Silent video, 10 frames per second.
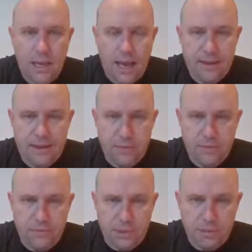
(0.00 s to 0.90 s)
And then I'll
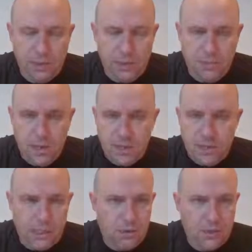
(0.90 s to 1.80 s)
move on to blue.
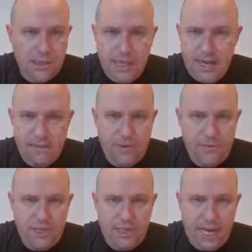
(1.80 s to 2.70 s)
So once again, they've
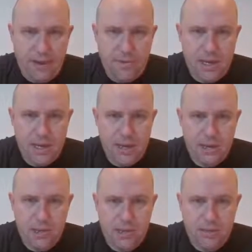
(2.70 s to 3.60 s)
given us m
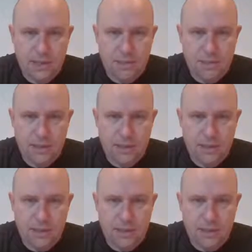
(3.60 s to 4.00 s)
here, so that'll be